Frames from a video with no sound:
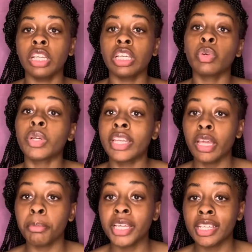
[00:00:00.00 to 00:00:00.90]
with
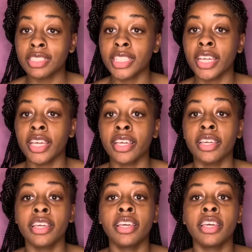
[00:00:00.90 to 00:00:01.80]
that being said,
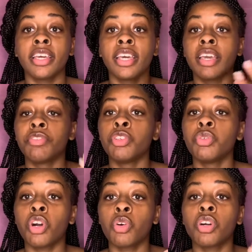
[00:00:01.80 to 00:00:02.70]
if you
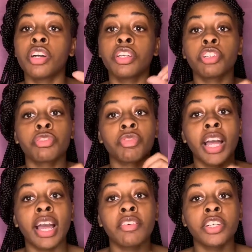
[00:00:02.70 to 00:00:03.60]
owe under
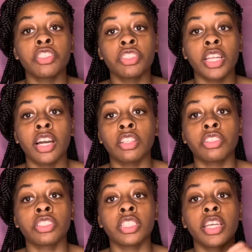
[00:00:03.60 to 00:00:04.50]

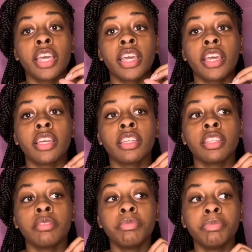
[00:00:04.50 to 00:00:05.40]
$500
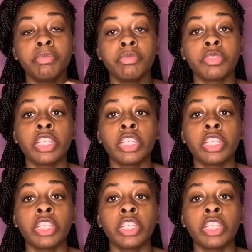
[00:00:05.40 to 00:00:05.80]
and